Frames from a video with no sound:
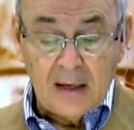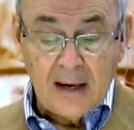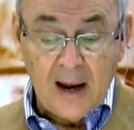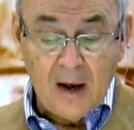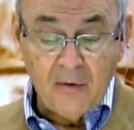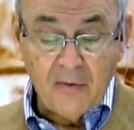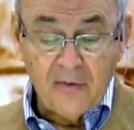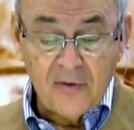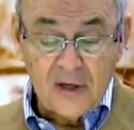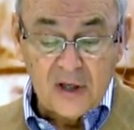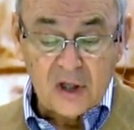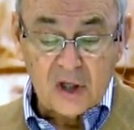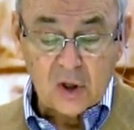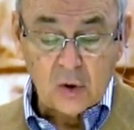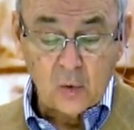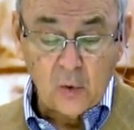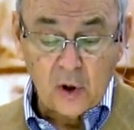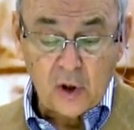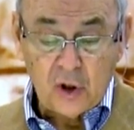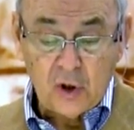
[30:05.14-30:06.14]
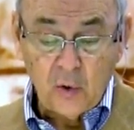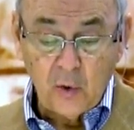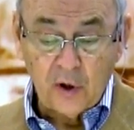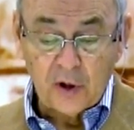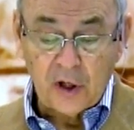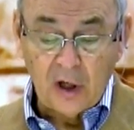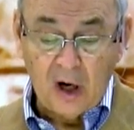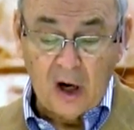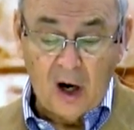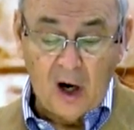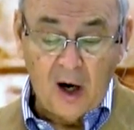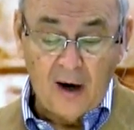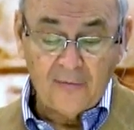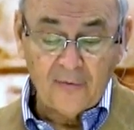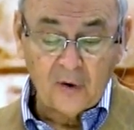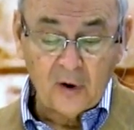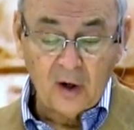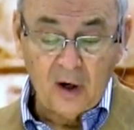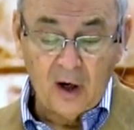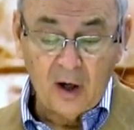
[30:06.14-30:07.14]
Now, this is what you are to
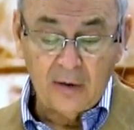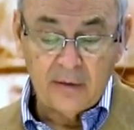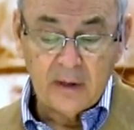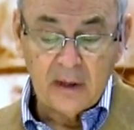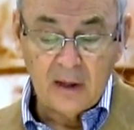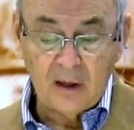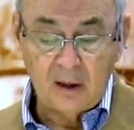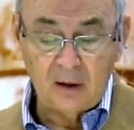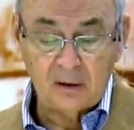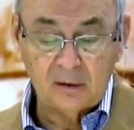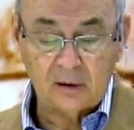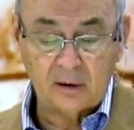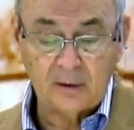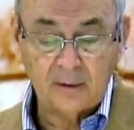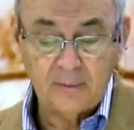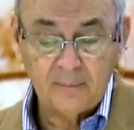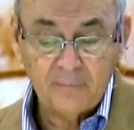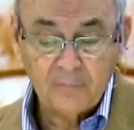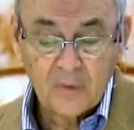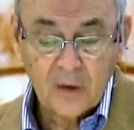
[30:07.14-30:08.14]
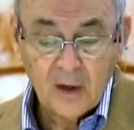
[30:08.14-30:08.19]
offer on the altar